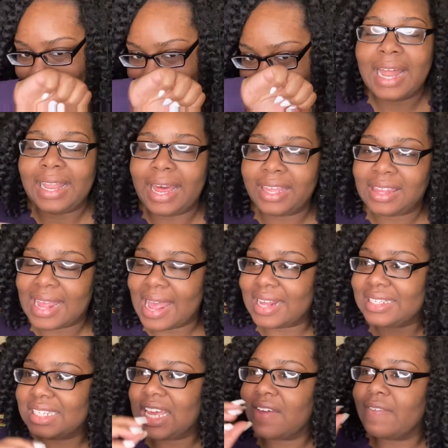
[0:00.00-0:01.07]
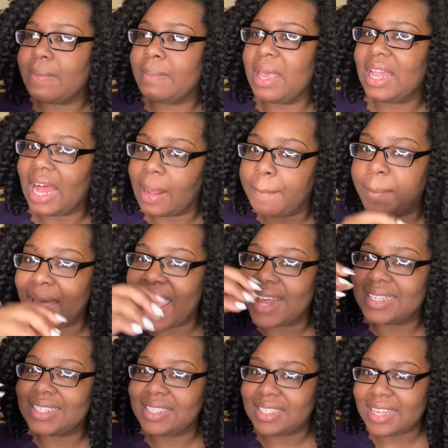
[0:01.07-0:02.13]
I like that. It's giving me like
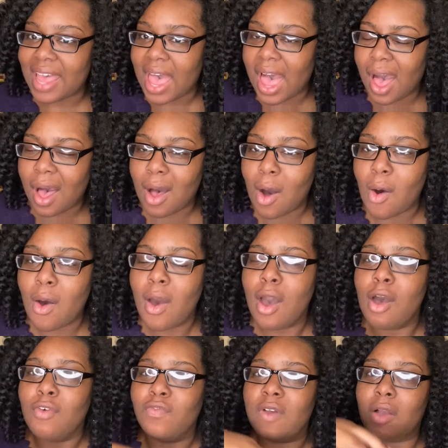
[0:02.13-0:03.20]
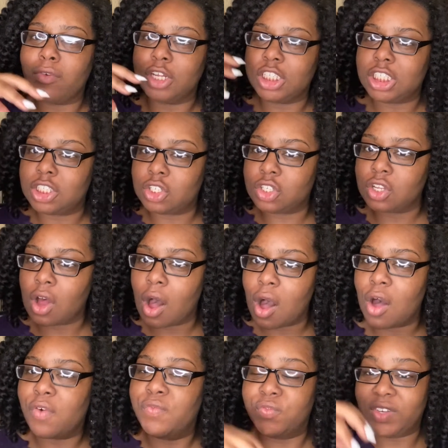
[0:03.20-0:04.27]
pastel, very
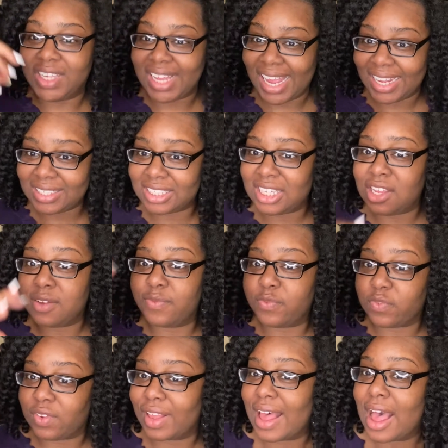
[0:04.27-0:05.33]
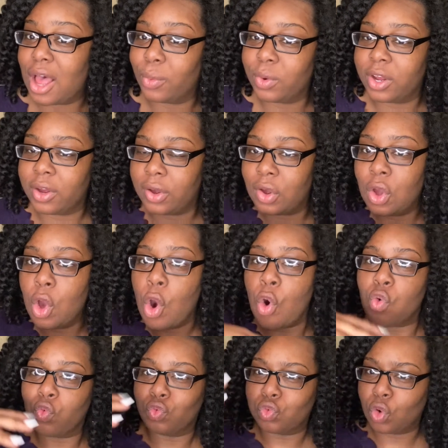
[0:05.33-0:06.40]
soft, dainty flower,
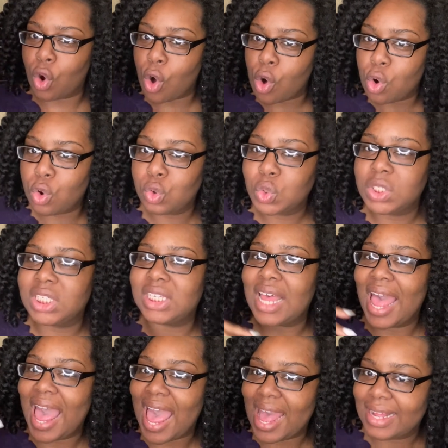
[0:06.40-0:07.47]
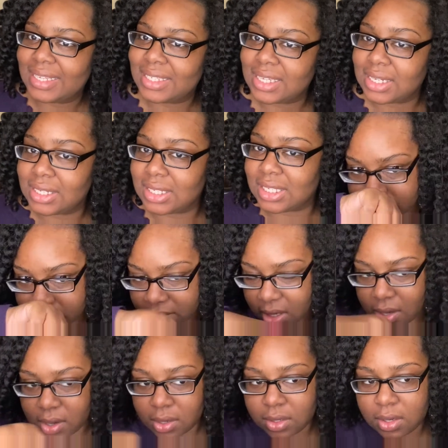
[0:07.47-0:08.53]
rose essence.
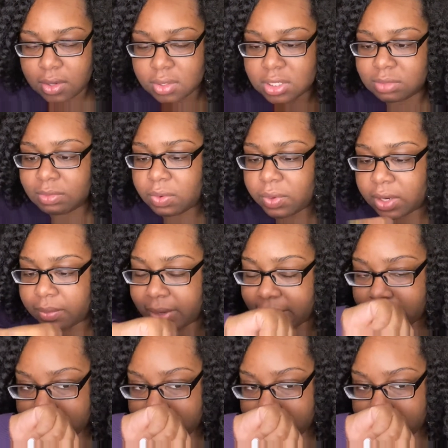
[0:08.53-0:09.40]
Oh no, the smell went away.